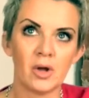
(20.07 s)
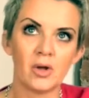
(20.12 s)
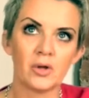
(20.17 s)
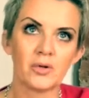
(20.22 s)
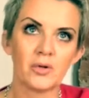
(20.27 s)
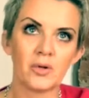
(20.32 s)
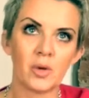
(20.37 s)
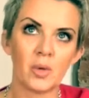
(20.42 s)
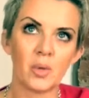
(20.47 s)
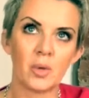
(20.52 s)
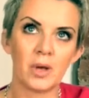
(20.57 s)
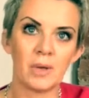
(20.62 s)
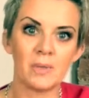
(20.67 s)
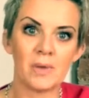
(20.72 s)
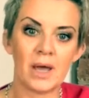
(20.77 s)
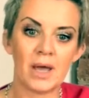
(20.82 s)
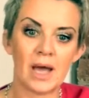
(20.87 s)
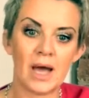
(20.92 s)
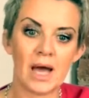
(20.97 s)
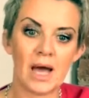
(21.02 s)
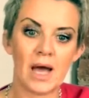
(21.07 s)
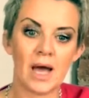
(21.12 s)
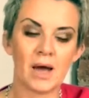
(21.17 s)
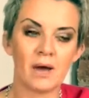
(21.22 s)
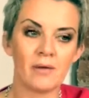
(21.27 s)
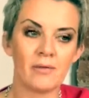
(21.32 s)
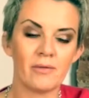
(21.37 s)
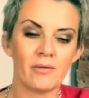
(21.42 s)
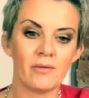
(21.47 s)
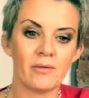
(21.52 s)
So we may
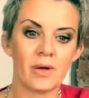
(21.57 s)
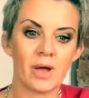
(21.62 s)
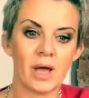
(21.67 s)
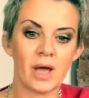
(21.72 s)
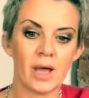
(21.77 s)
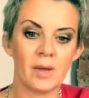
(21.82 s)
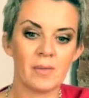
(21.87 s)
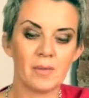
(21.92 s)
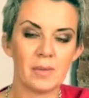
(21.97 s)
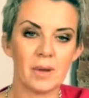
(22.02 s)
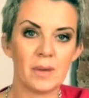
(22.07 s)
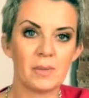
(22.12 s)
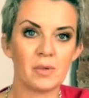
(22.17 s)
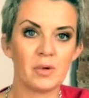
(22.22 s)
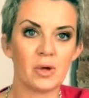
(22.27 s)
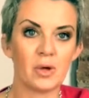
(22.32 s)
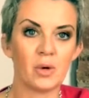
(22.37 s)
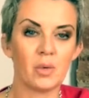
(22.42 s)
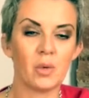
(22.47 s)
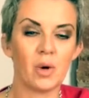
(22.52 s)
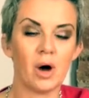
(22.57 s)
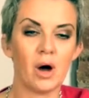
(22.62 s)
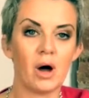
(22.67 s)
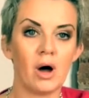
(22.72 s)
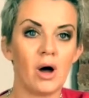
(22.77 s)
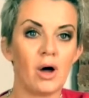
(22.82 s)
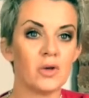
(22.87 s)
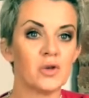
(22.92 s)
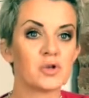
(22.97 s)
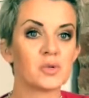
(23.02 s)
have people who are
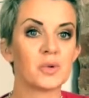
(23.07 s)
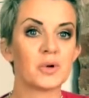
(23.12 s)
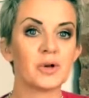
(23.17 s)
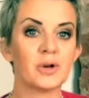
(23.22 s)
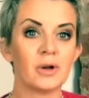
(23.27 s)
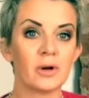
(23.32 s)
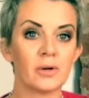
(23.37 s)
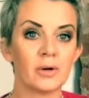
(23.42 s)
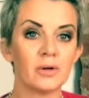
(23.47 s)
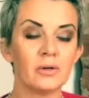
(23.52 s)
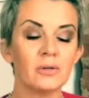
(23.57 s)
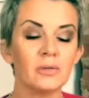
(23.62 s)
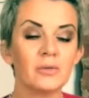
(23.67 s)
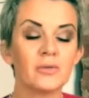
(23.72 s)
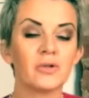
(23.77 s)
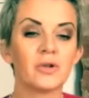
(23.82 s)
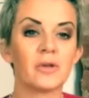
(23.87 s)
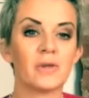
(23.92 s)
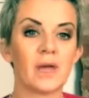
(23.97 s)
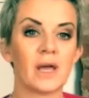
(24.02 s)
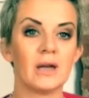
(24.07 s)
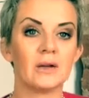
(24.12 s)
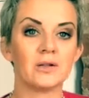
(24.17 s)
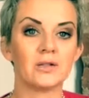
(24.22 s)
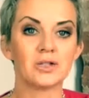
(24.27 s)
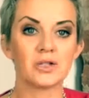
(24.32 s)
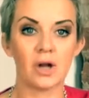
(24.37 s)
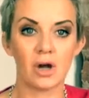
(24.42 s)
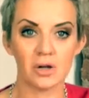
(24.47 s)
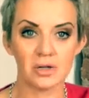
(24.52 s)
entrepreneurial, so they are
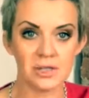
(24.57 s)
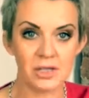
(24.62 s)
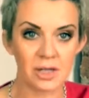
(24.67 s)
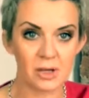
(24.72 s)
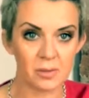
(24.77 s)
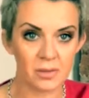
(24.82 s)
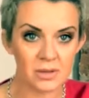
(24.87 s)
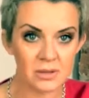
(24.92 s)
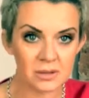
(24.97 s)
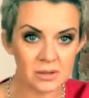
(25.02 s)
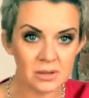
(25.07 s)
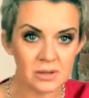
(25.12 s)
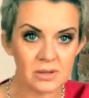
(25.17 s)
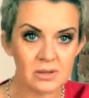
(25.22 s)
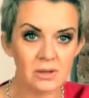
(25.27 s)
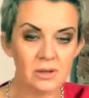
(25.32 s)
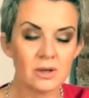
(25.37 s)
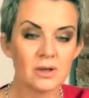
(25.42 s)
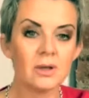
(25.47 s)
starting a business